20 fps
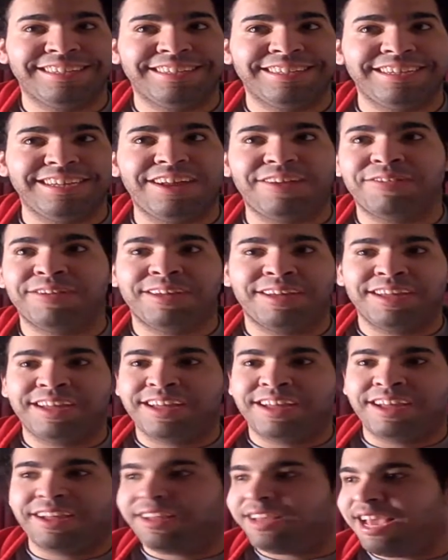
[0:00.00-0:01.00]
You know,
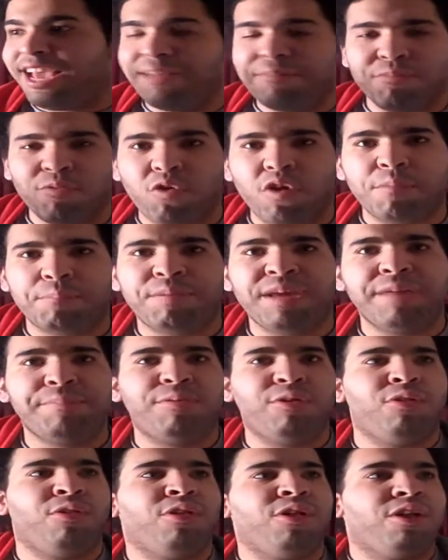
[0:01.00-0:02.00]
and more
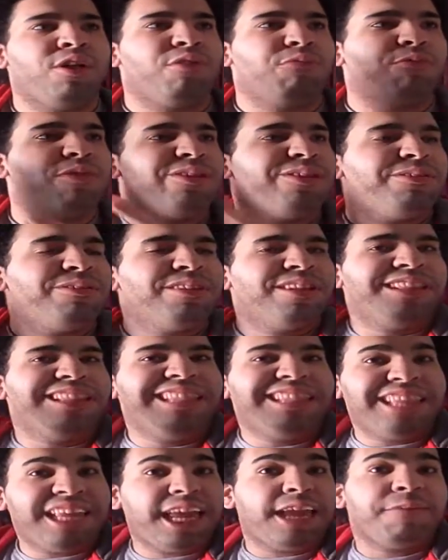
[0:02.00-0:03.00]
people will
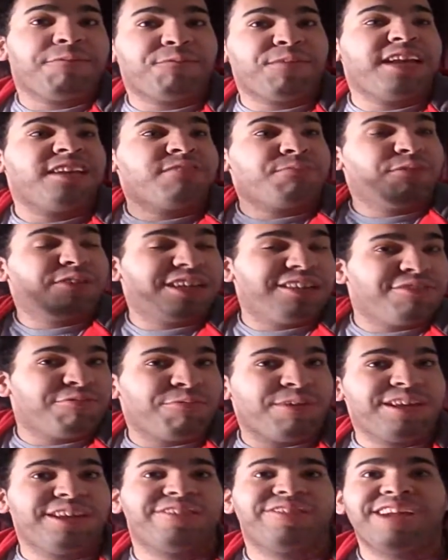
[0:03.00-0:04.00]
leave Facebook and
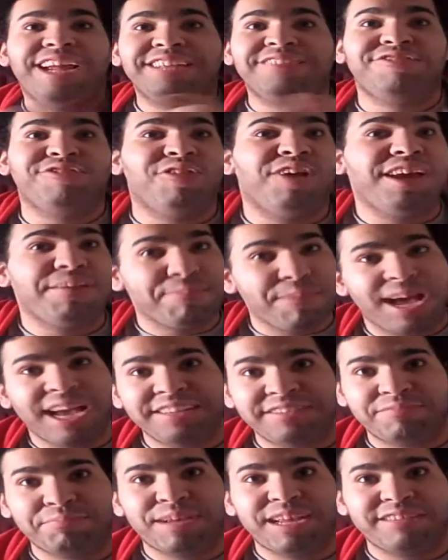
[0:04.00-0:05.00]
Twitter and join
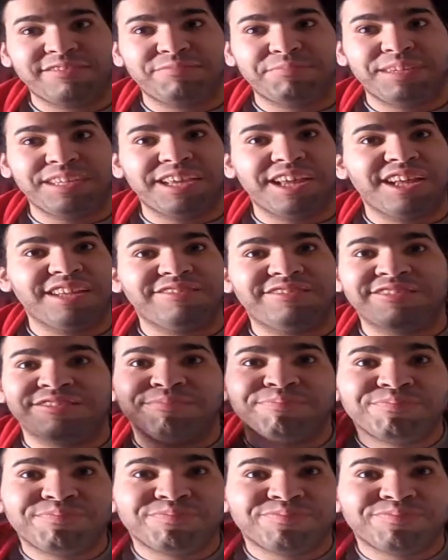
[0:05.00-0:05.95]
MySpace because